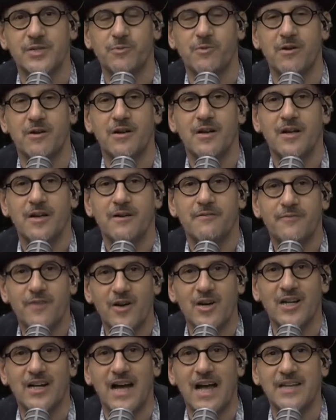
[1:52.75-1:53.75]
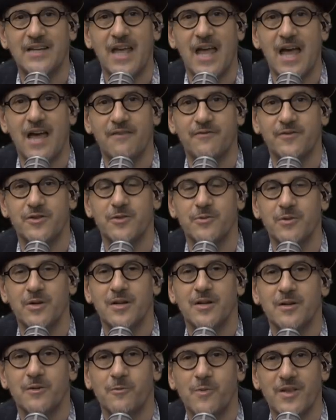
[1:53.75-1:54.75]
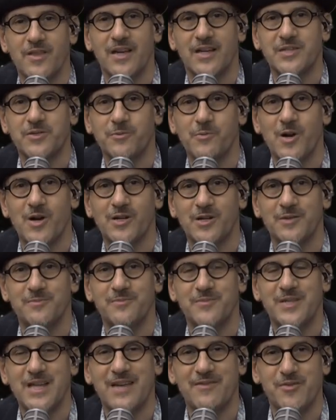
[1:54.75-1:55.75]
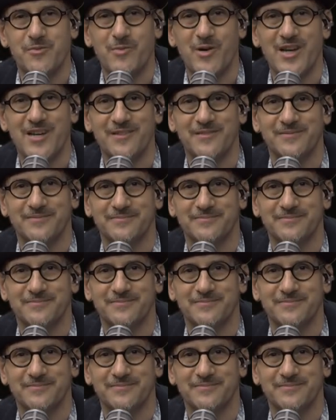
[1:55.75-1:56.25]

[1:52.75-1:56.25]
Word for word: We're very glad to have you with us. Welcome, David Brin.